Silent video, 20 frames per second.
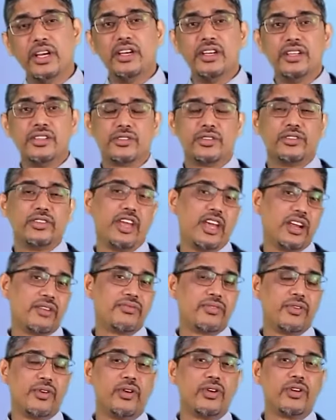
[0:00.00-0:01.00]
So
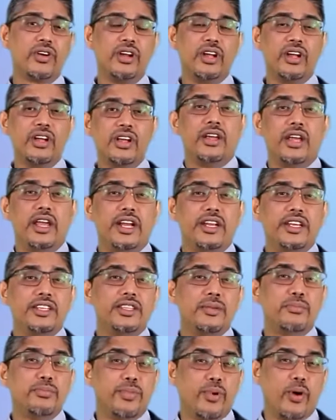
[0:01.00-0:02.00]
therefore, it is
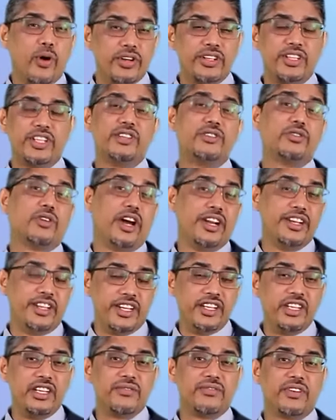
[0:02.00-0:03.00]
important to
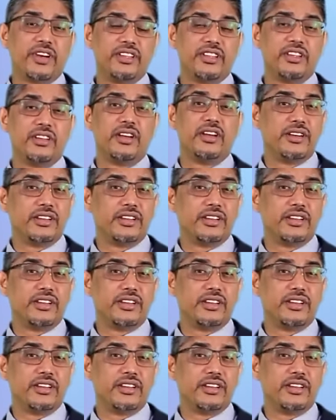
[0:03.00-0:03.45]
identify the